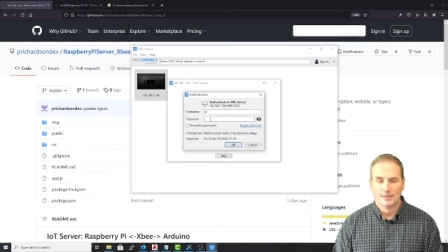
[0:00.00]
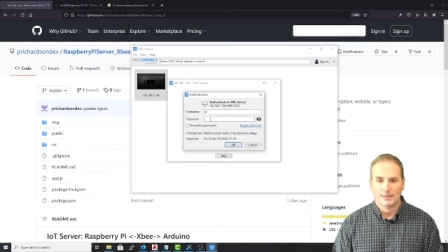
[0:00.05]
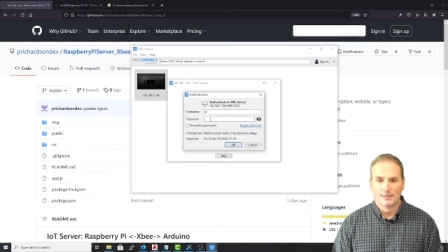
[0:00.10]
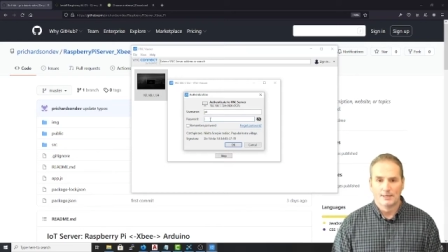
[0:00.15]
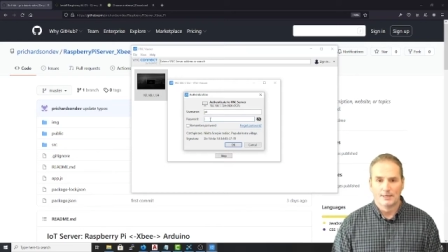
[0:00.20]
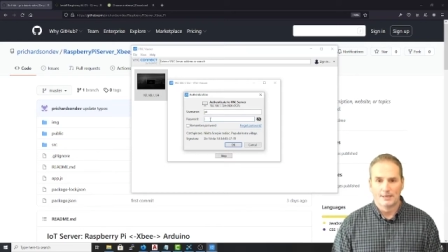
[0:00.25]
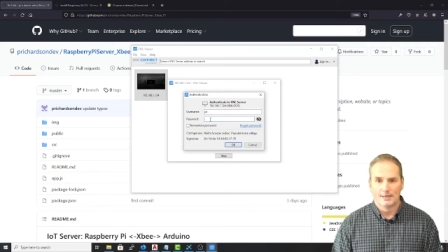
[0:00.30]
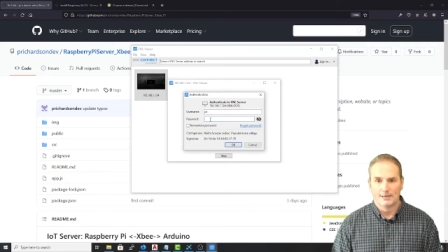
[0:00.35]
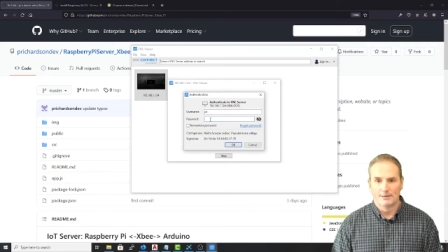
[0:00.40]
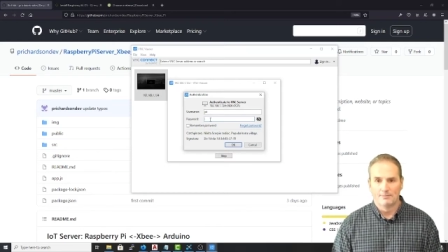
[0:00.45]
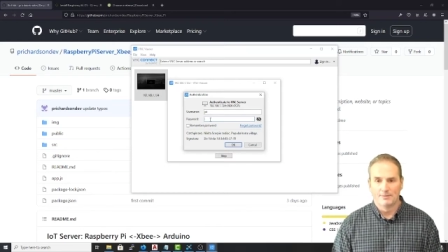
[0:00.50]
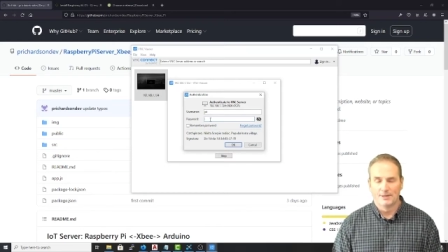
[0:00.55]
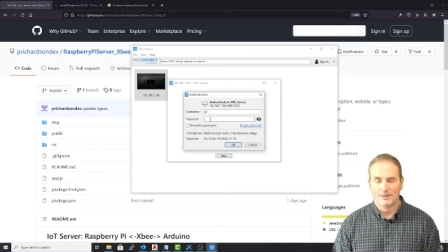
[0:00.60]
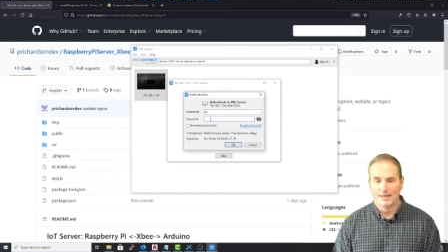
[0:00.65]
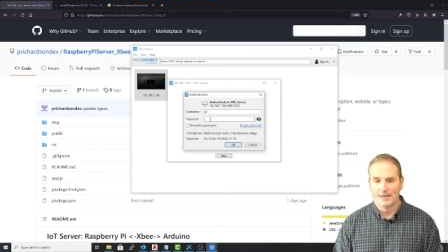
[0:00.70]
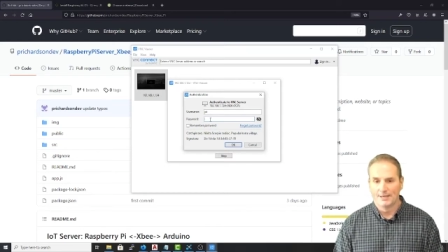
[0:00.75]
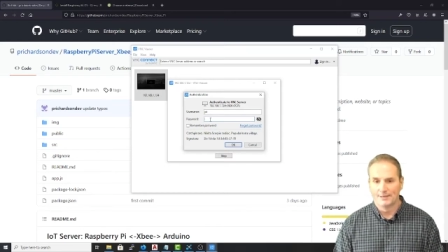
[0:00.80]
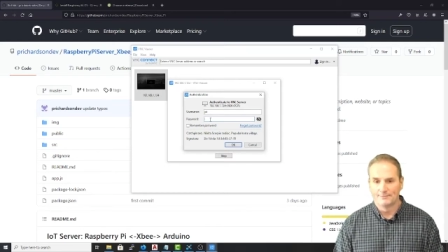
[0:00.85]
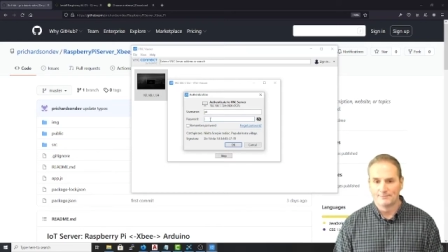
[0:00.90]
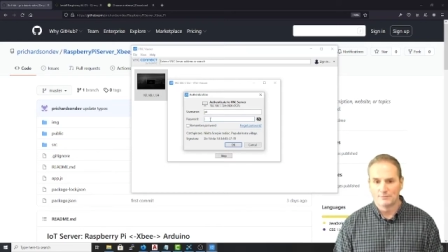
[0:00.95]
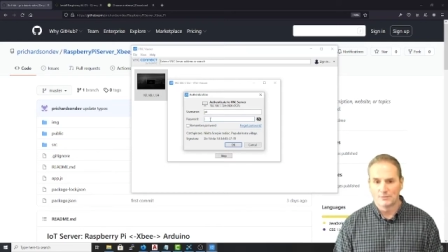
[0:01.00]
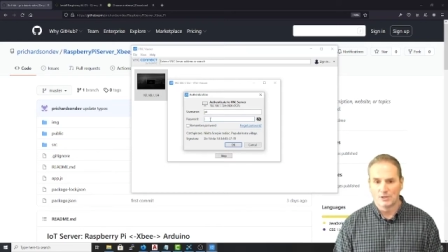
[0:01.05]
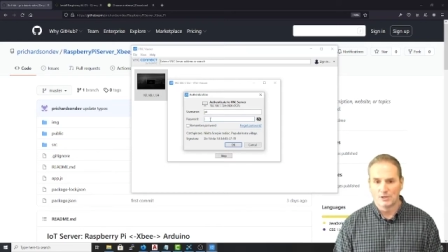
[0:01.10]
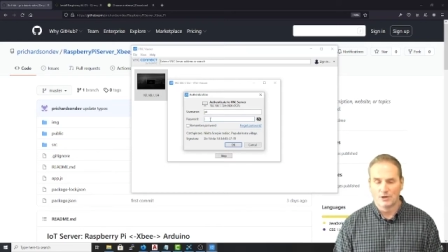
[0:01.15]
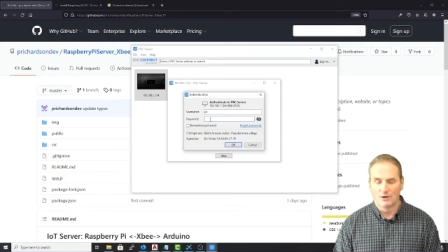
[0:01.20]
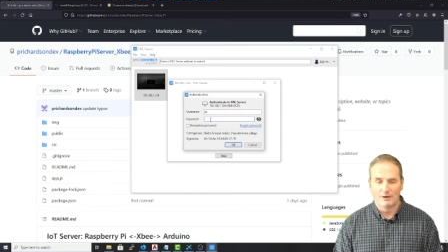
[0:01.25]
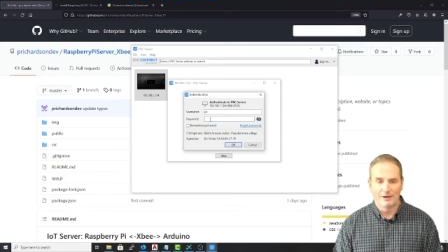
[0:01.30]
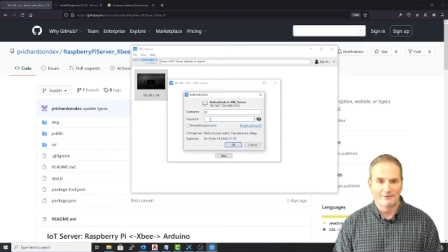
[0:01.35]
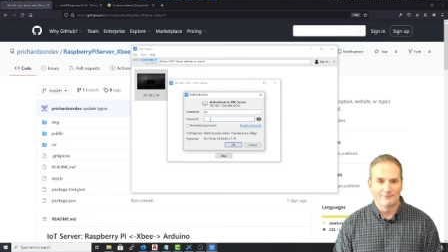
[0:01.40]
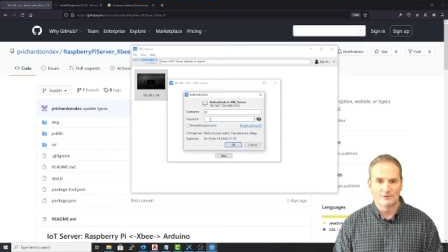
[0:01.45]
and then
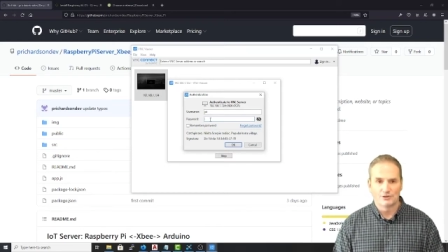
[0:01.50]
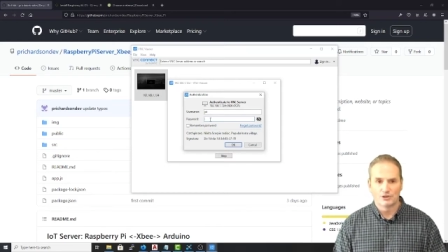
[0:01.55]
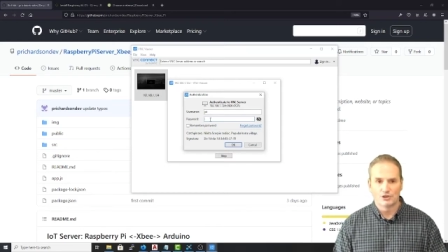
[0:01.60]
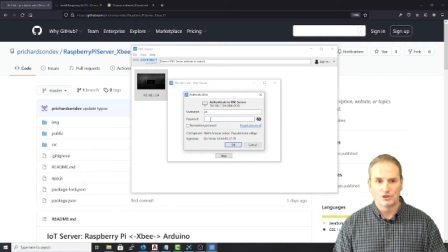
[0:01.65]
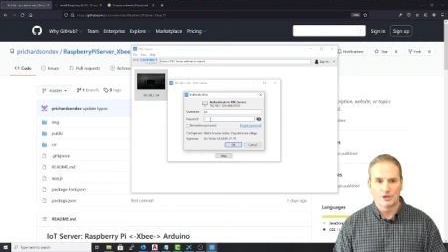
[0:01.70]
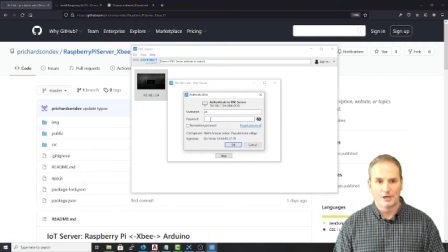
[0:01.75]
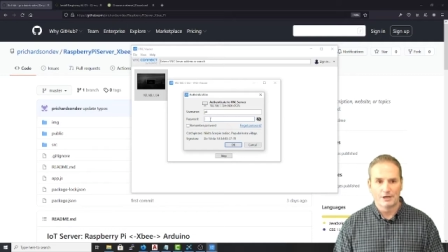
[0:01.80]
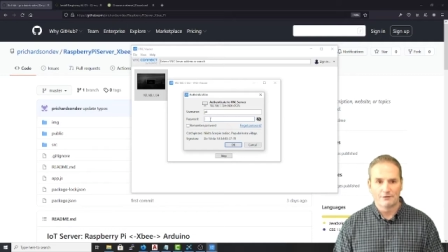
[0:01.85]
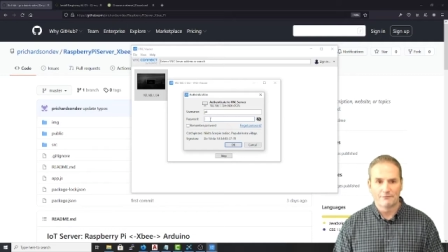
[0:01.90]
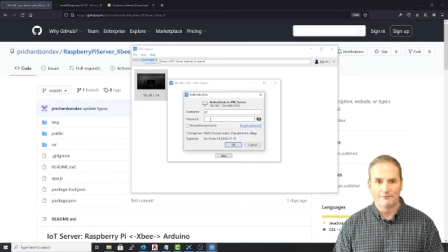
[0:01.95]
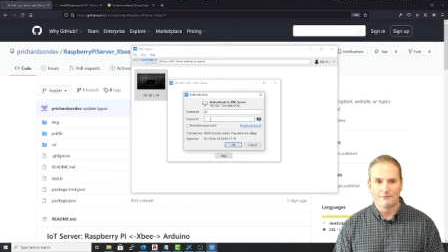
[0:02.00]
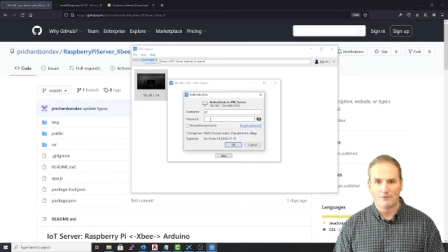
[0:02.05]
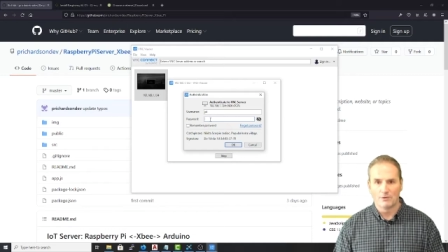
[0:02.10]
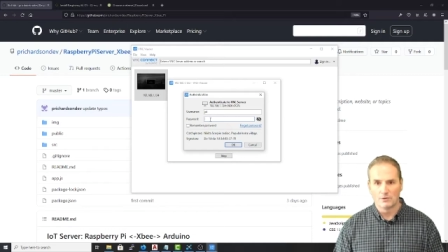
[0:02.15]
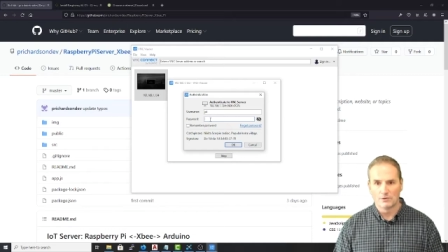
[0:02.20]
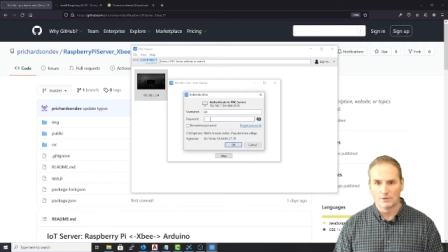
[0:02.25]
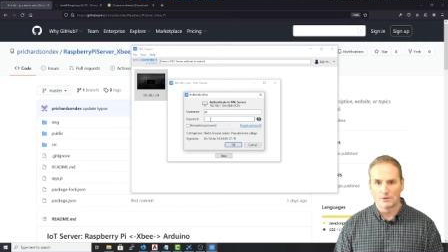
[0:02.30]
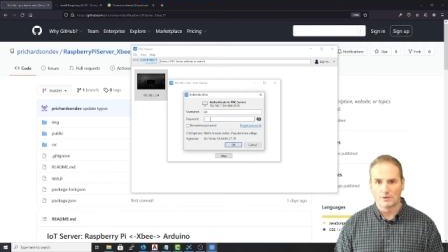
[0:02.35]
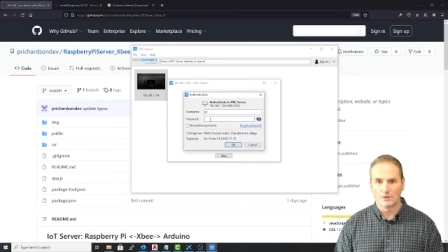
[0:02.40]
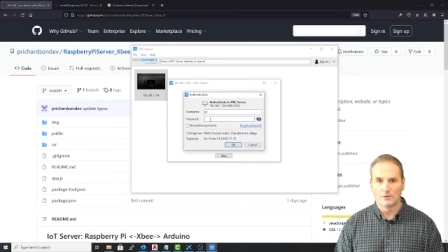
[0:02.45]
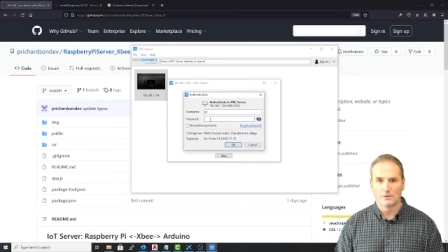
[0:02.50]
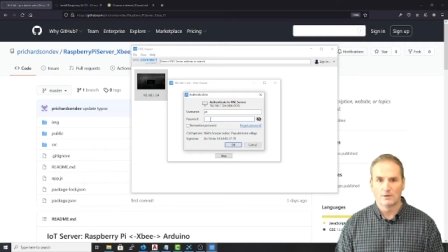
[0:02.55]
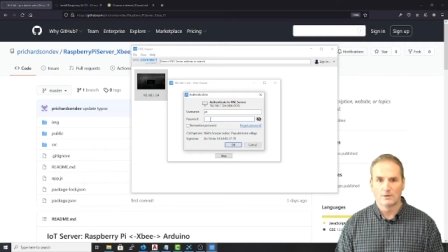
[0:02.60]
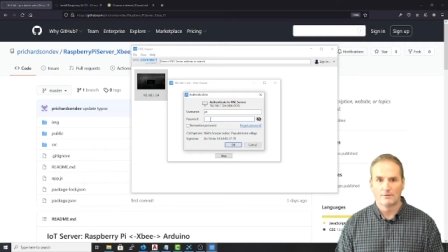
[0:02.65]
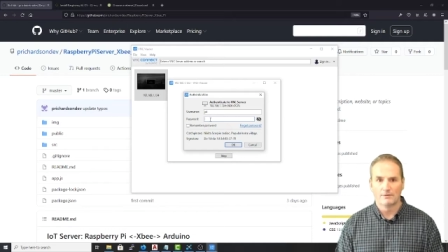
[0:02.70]
have a shared folder